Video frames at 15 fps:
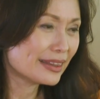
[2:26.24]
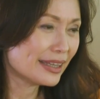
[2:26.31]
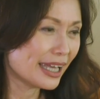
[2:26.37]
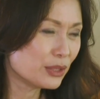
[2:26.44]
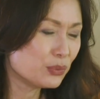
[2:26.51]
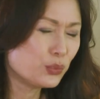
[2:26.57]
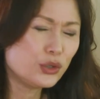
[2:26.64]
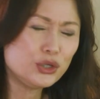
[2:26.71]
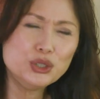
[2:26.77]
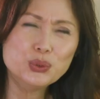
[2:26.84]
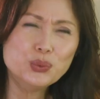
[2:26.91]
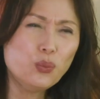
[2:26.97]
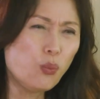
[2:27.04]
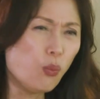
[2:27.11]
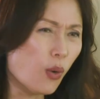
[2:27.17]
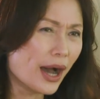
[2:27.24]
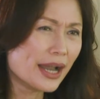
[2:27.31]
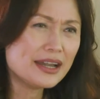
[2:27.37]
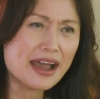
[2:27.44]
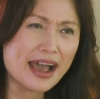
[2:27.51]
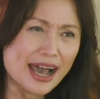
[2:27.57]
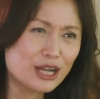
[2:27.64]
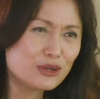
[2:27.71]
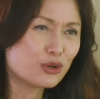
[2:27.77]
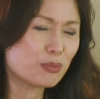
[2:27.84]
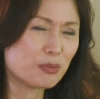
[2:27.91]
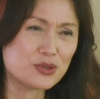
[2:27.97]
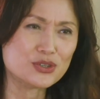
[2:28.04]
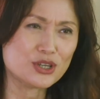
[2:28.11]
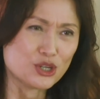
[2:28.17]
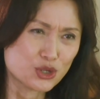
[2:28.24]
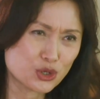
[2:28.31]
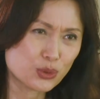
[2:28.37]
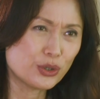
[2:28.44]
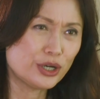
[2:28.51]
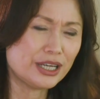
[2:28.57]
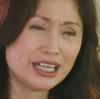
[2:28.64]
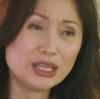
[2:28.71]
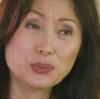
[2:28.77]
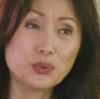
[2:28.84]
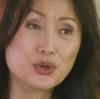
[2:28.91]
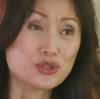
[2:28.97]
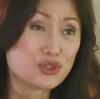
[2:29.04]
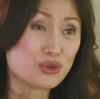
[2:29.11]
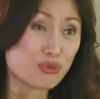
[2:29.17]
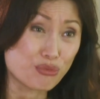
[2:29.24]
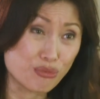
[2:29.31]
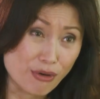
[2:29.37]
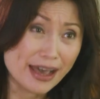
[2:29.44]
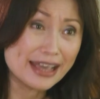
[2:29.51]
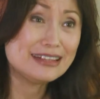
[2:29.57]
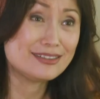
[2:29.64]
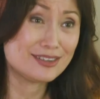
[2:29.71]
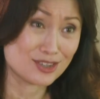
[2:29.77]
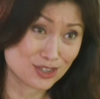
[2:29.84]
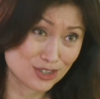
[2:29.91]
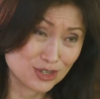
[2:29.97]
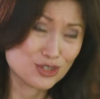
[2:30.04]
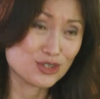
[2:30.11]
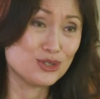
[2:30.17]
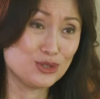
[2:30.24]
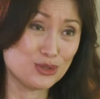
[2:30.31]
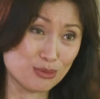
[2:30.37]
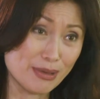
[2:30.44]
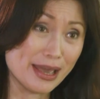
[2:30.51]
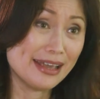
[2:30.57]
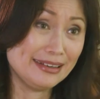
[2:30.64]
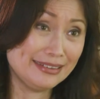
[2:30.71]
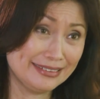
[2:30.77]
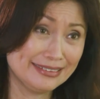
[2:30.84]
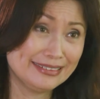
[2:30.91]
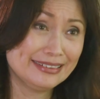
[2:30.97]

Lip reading: then, were you 100% sure it was the right decision to make?